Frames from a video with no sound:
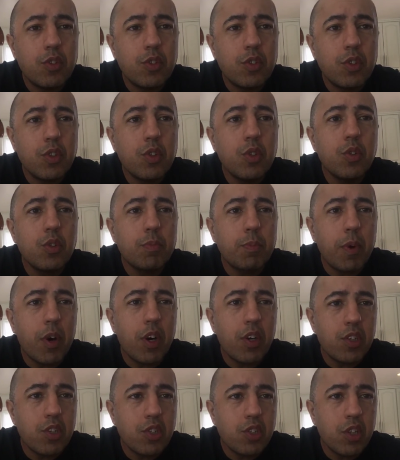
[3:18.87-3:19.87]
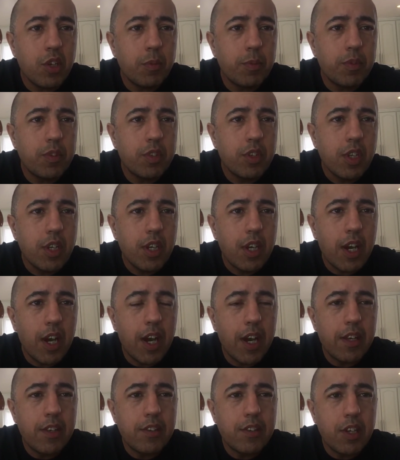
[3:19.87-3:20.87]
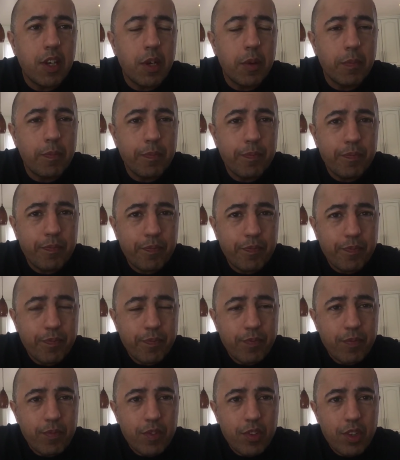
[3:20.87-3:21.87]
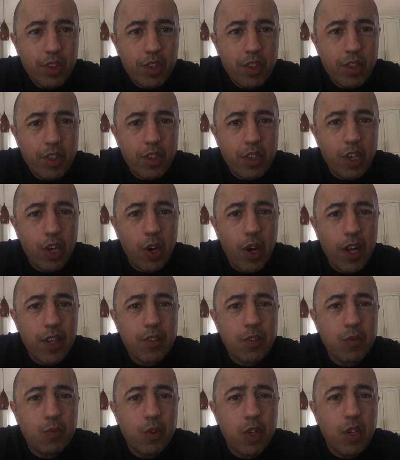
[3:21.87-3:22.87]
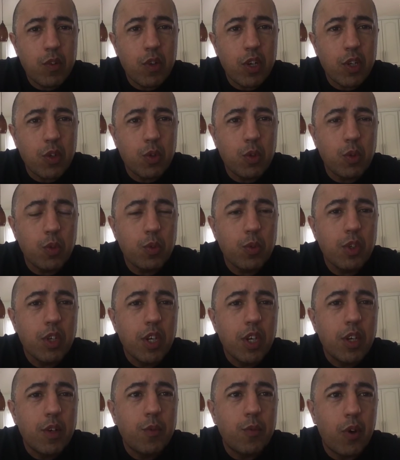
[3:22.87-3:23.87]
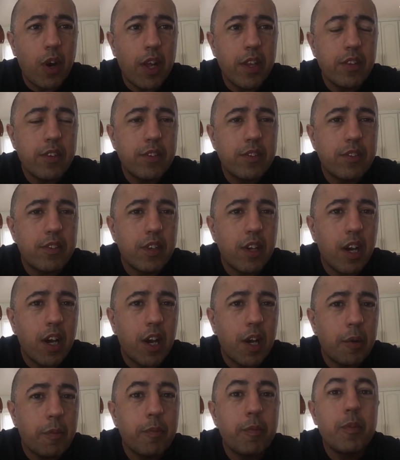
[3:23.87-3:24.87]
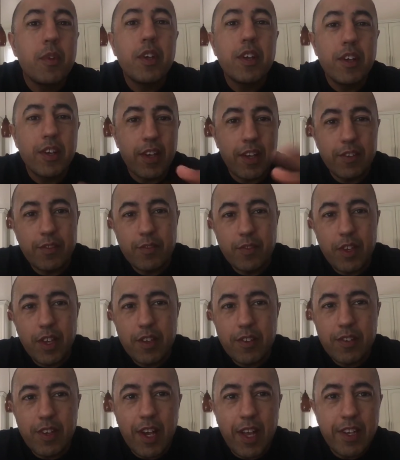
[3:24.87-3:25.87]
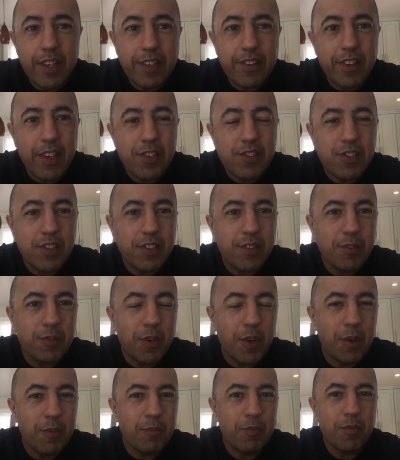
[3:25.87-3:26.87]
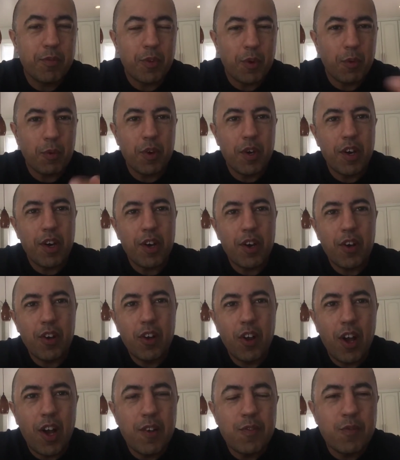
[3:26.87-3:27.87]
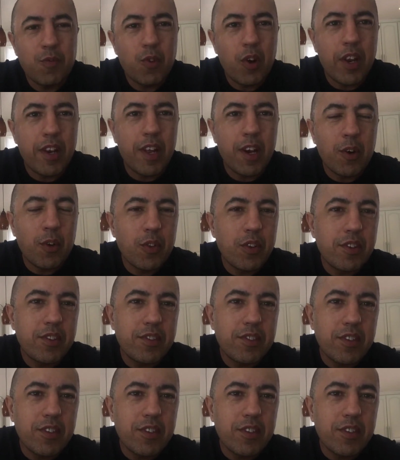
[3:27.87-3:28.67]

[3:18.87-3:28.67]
use partnerships. And I had some really, really cool friends, and Ali is actually live right now on